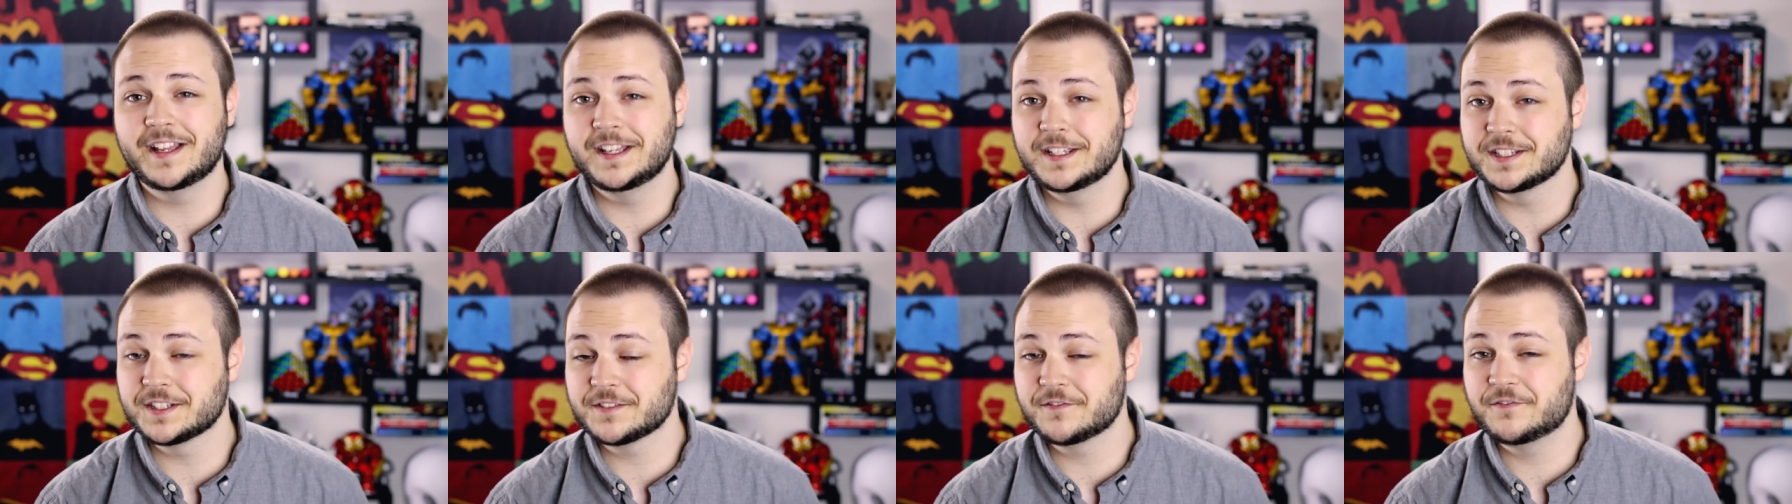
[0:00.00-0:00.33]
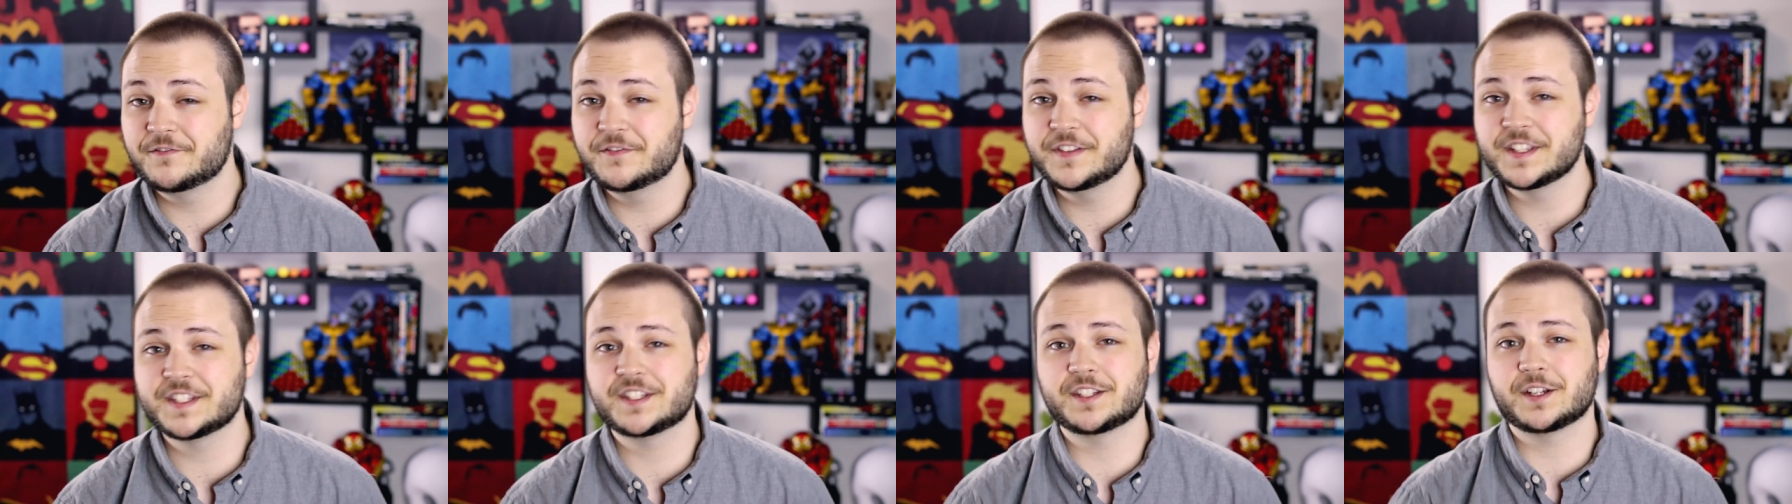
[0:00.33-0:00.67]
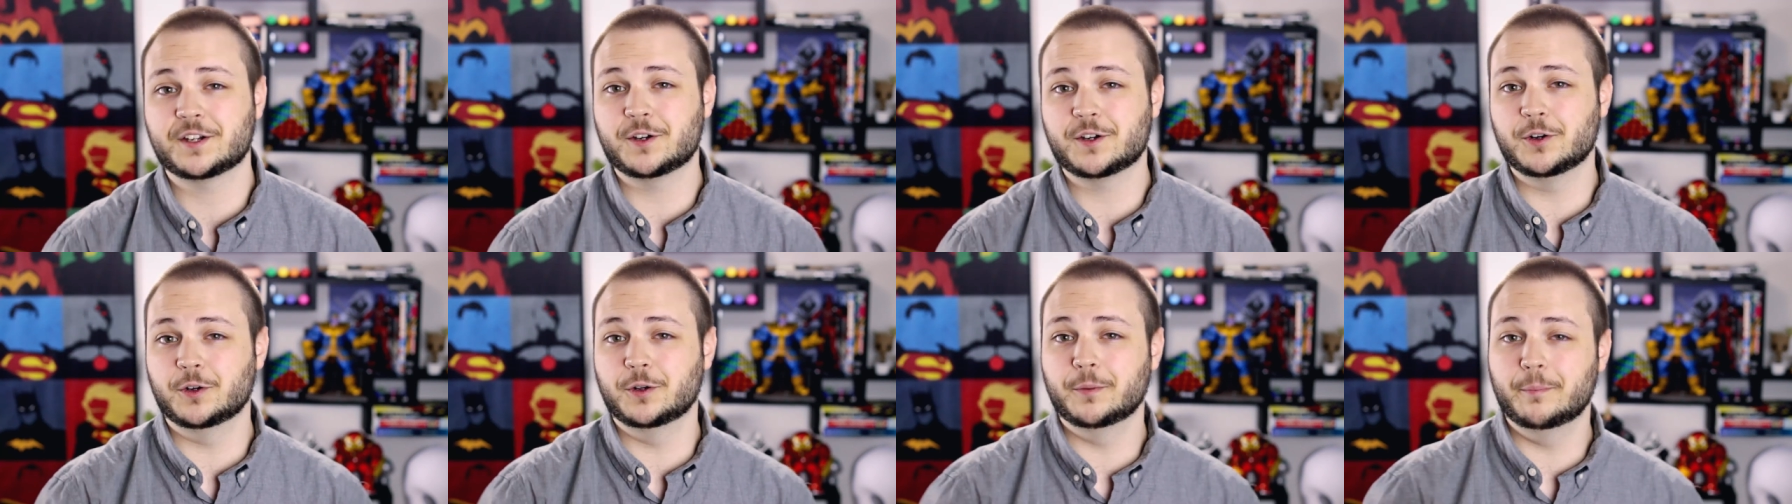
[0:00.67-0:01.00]
his
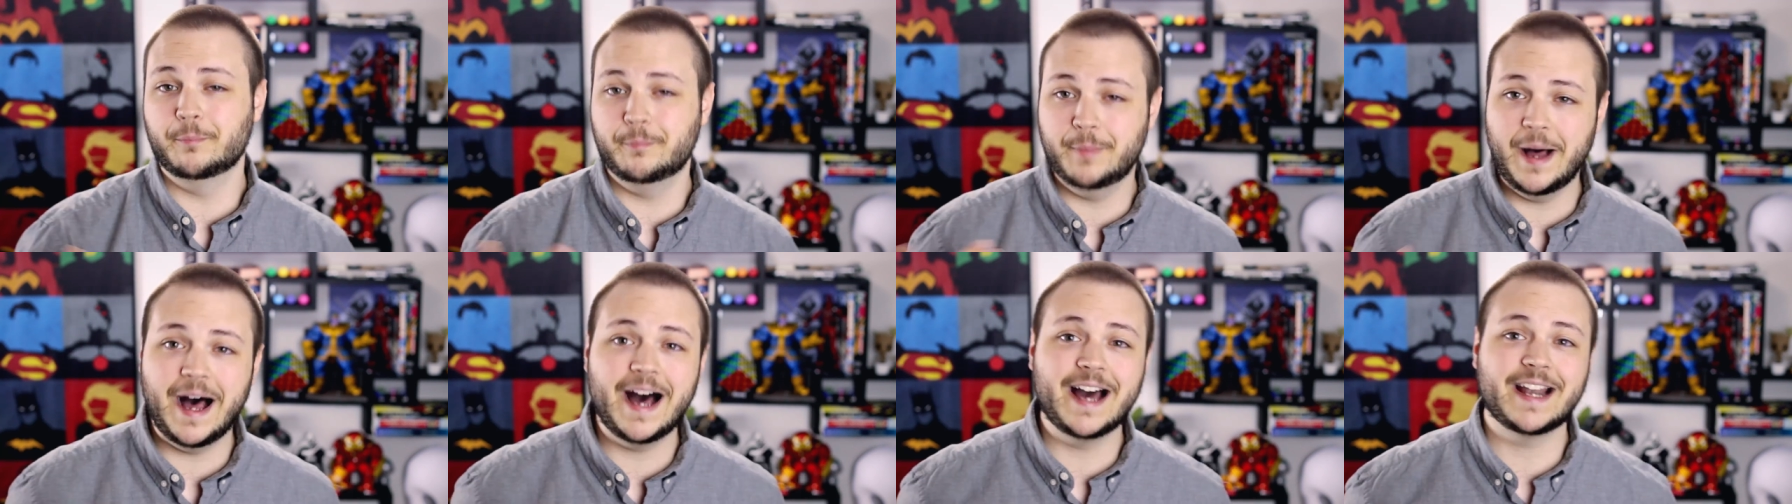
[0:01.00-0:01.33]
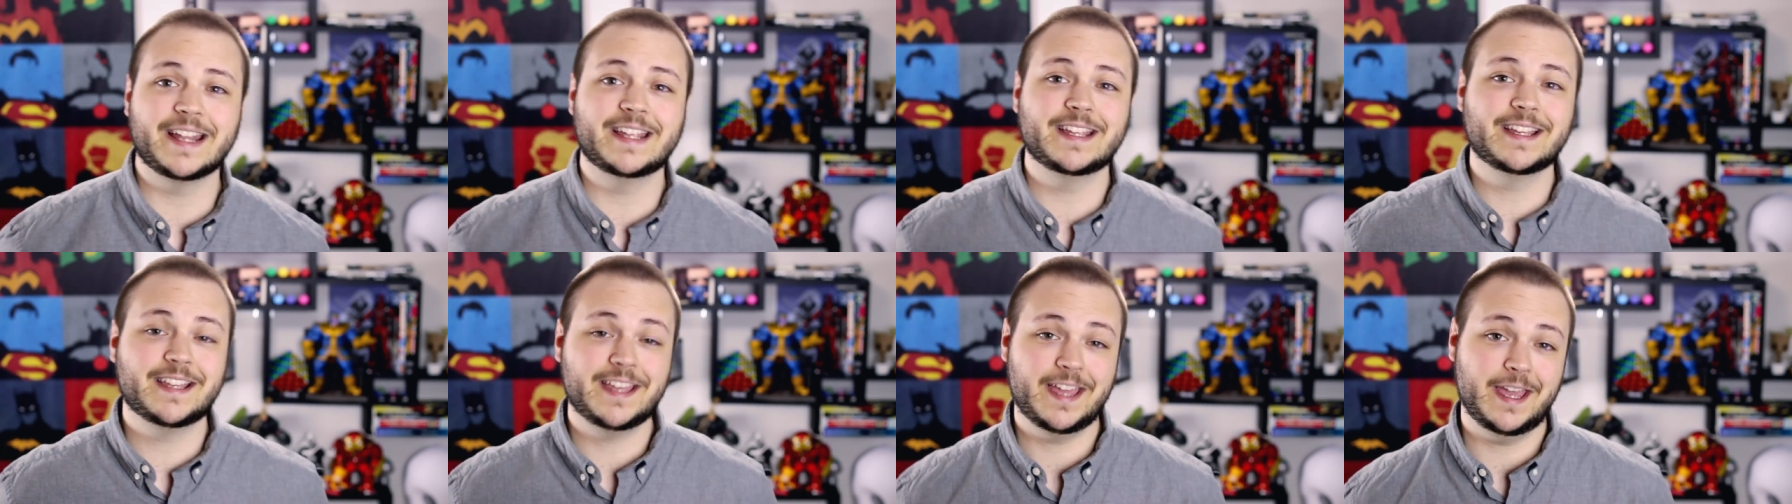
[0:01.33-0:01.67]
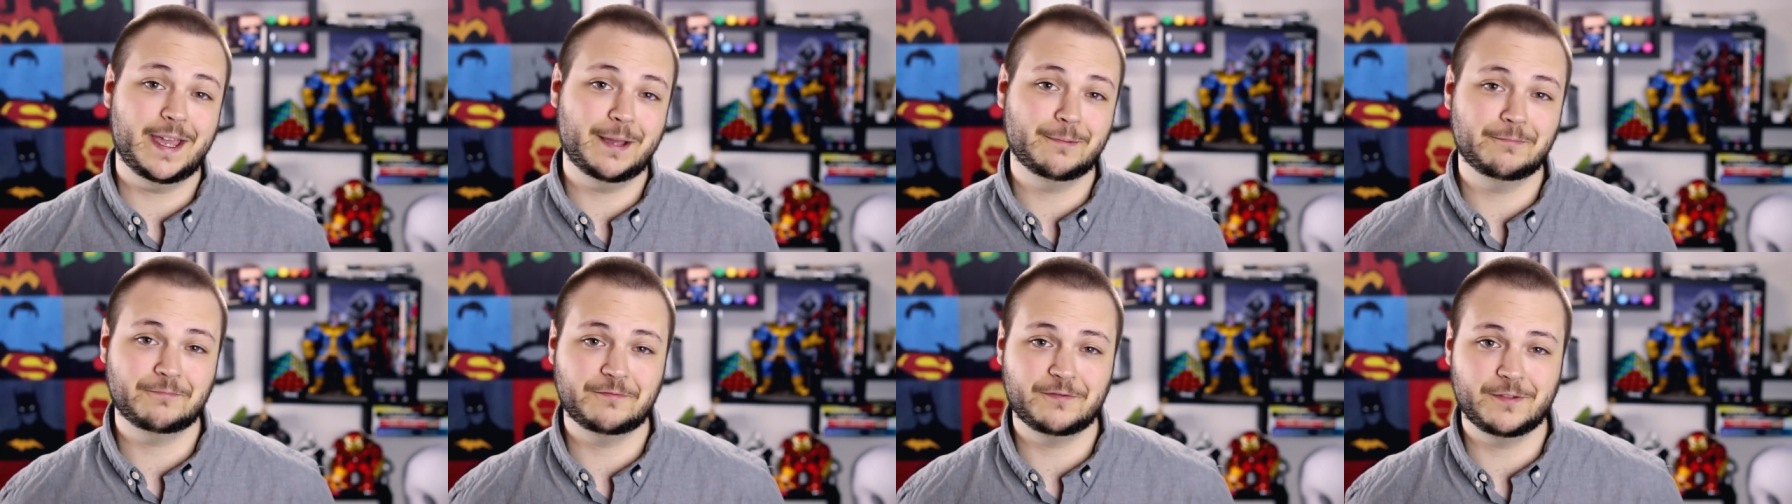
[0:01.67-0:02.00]
physical body
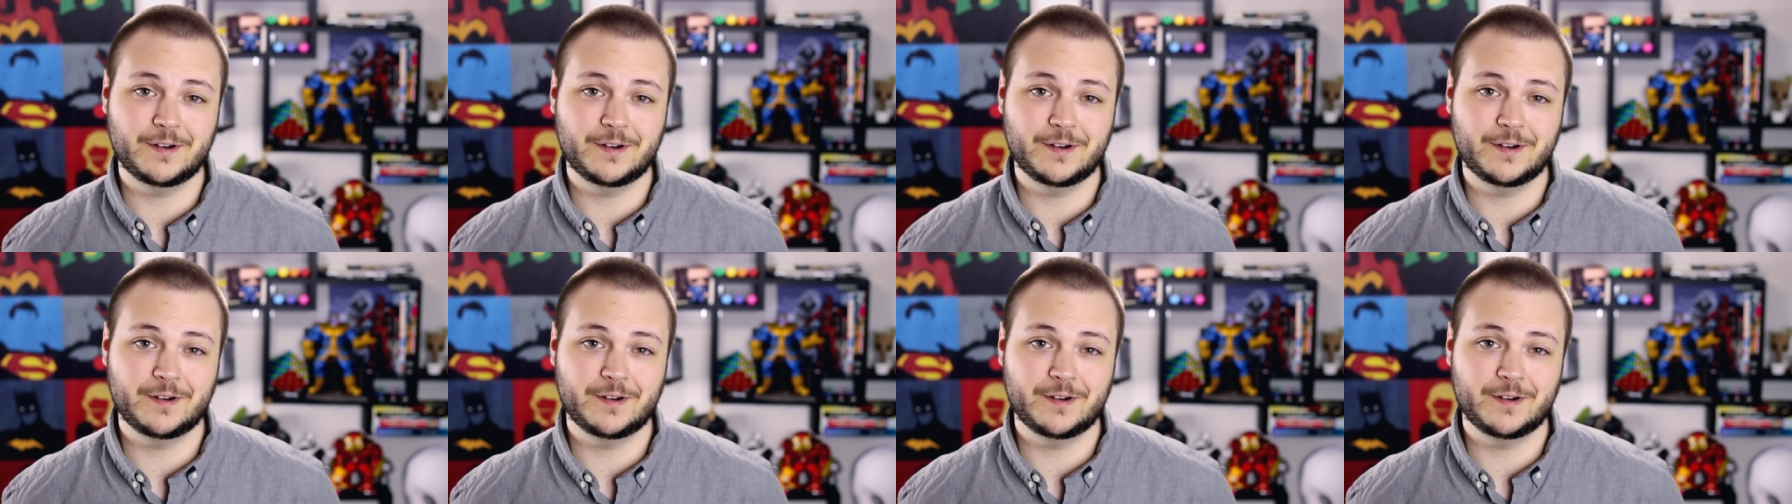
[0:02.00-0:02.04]
came